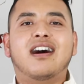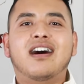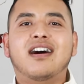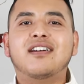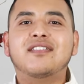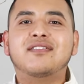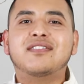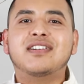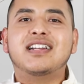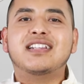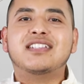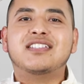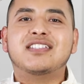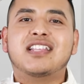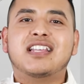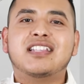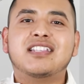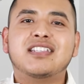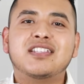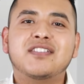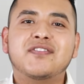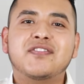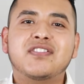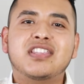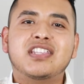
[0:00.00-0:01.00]
Alright, so that
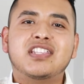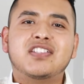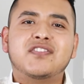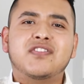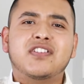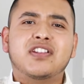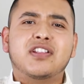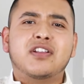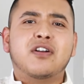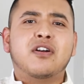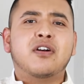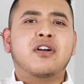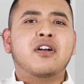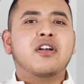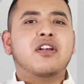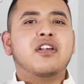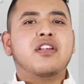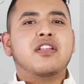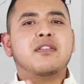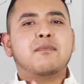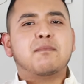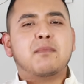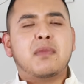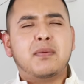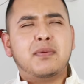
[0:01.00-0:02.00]
does it for this video.
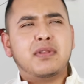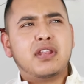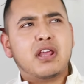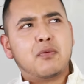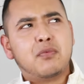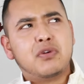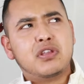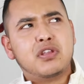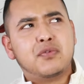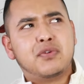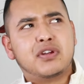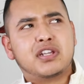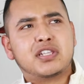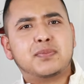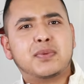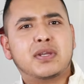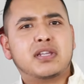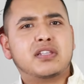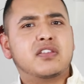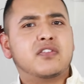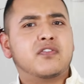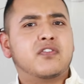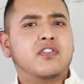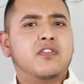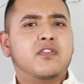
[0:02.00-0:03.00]
Maybe not what you were
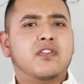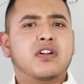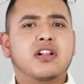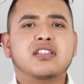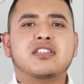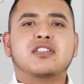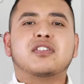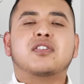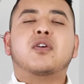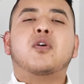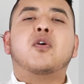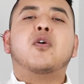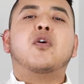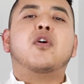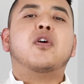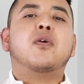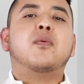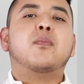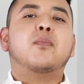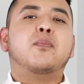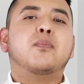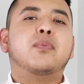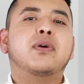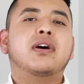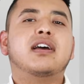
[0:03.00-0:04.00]
expecting for fall decor,
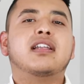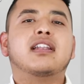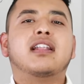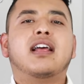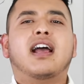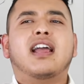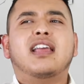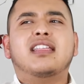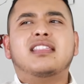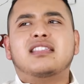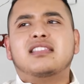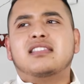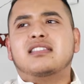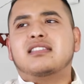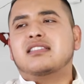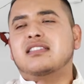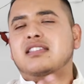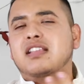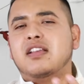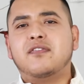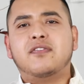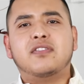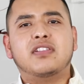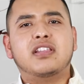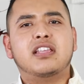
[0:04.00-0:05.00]
but I
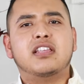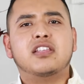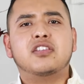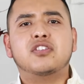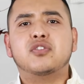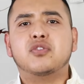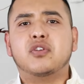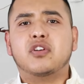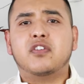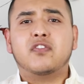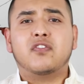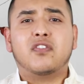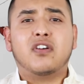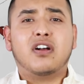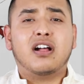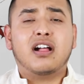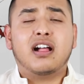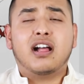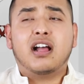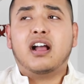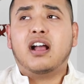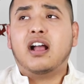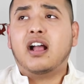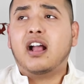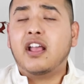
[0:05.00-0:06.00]
definitely enjoy
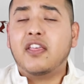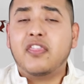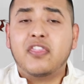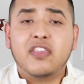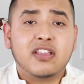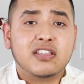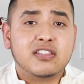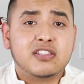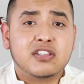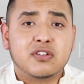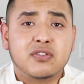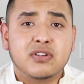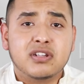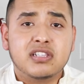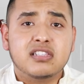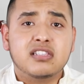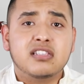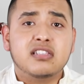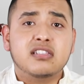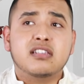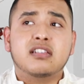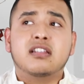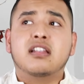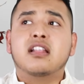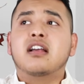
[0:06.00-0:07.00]
fall. I think it's a great
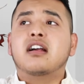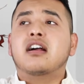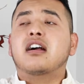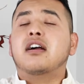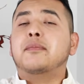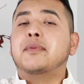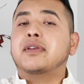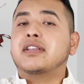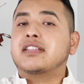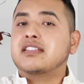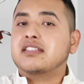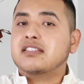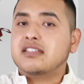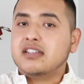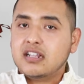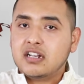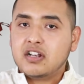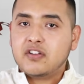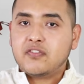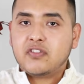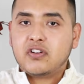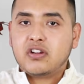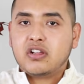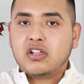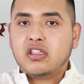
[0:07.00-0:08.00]
season. I'm
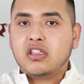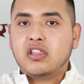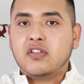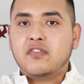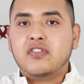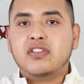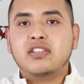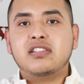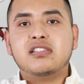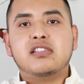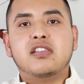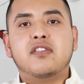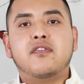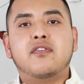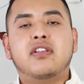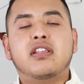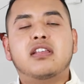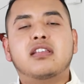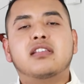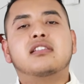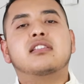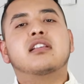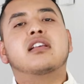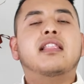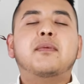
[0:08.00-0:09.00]
excited for all the
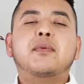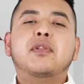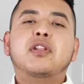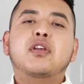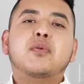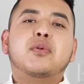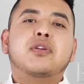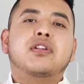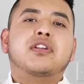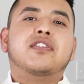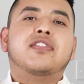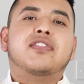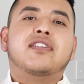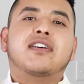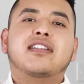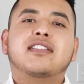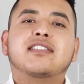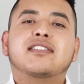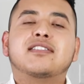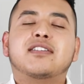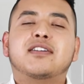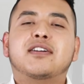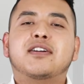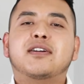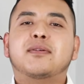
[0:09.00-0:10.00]
festivities. Let me know what your
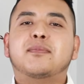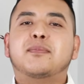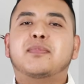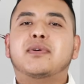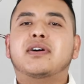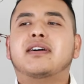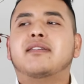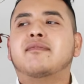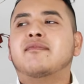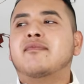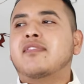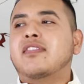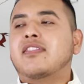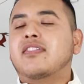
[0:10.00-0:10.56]
thoughts are, but